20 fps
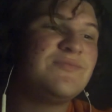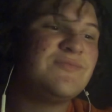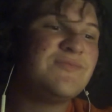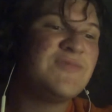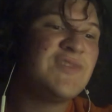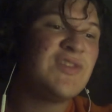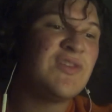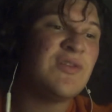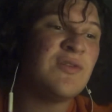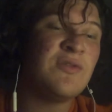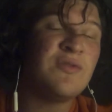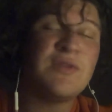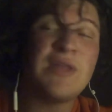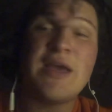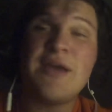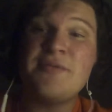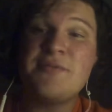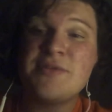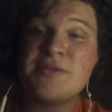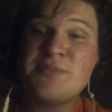So
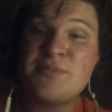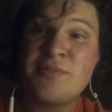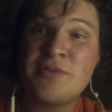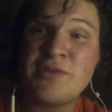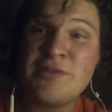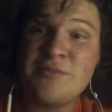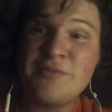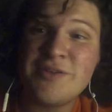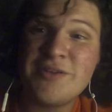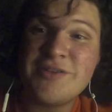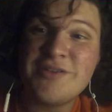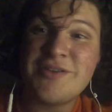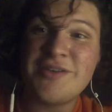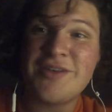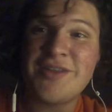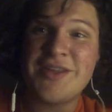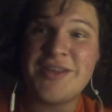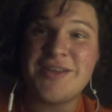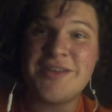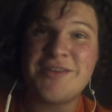that was pretty much
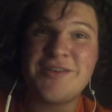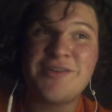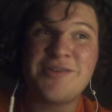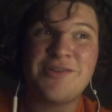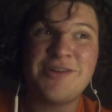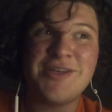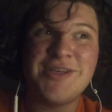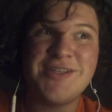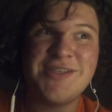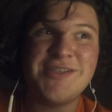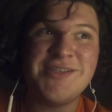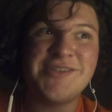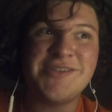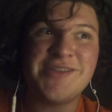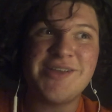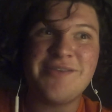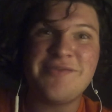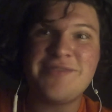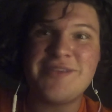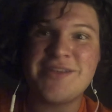all the crazy
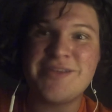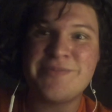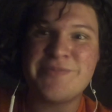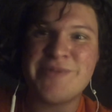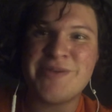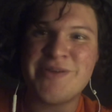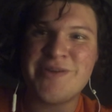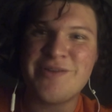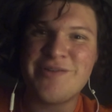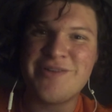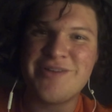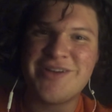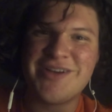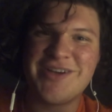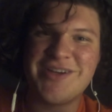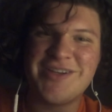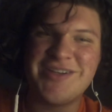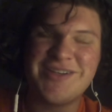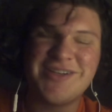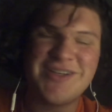stuff that's been going on.